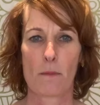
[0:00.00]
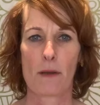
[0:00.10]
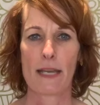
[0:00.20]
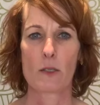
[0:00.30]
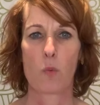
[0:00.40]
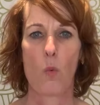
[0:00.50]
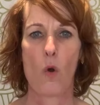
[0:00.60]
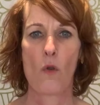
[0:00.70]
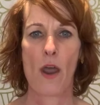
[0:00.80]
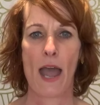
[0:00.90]
Place
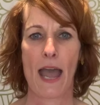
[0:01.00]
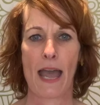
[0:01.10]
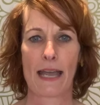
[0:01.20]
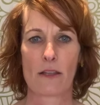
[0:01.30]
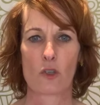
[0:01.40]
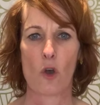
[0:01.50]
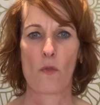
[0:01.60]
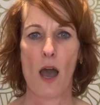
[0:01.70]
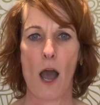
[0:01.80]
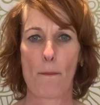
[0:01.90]
one hand on the
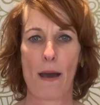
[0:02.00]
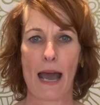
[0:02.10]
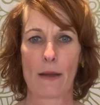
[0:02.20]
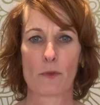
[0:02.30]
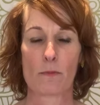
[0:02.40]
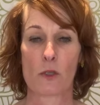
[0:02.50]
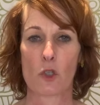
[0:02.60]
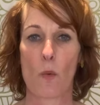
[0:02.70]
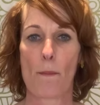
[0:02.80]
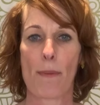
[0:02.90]
upper abdomen,
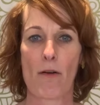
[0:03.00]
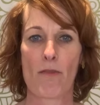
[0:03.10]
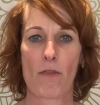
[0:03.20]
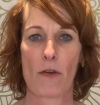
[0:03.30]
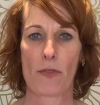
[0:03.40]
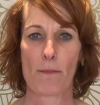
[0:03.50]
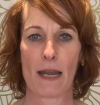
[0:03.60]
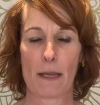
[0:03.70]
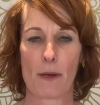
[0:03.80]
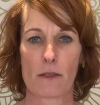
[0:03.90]
so above the
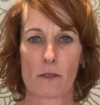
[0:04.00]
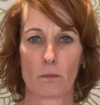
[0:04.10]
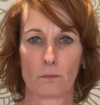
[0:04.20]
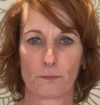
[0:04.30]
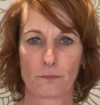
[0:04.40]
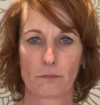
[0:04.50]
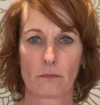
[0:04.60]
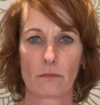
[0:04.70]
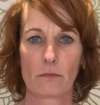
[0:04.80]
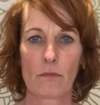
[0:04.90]
belly button,
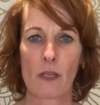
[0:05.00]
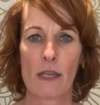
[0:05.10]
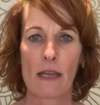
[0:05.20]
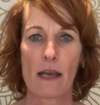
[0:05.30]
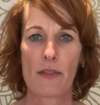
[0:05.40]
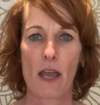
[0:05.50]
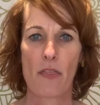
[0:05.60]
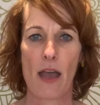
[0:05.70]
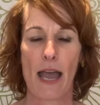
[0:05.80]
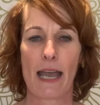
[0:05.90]
and the other
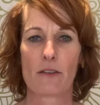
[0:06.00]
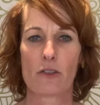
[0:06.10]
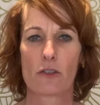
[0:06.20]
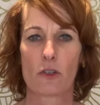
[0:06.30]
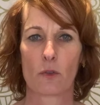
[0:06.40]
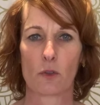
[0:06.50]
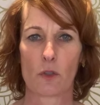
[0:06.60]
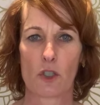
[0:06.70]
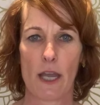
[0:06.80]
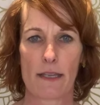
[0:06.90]
hand just on your
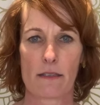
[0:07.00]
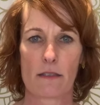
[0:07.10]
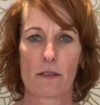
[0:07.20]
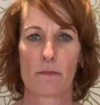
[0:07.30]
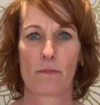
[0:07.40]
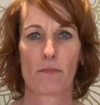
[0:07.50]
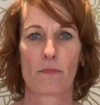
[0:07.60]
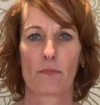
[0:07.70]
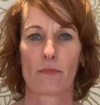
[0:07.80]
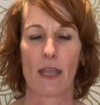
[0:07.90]
chest.
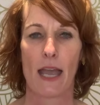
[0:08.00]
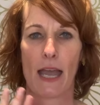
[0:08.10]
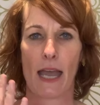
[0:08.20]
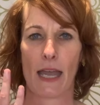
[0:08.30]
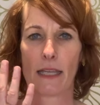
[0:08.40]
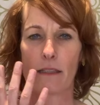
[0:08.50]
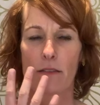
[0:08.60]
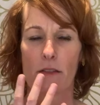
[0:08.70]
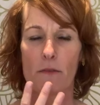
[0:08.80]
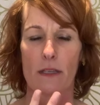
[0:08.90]
And
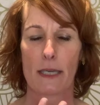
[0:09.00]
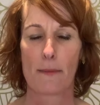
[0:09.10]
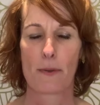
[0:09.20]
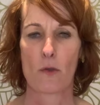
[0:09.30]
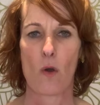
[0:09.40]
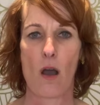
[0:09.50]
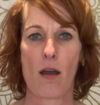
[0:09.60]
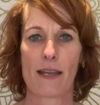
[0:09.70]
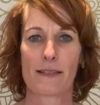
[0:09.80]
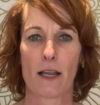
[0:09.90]
keeping your
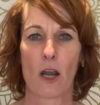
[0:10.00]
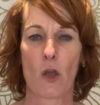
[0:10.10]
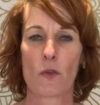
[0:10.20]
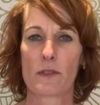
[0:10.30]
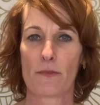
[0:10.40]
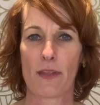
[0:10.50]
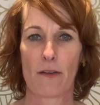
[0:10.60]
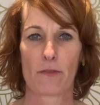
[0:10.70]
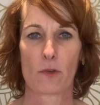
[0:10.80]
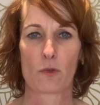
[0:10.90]
eyes closed if
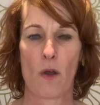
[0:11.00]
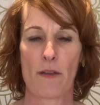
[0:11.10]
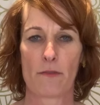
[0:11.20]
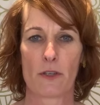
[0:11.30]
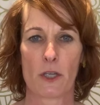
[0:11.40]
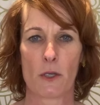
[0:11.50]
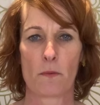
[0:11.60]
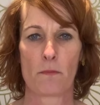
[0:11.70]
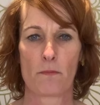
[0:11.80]
that feels right for you.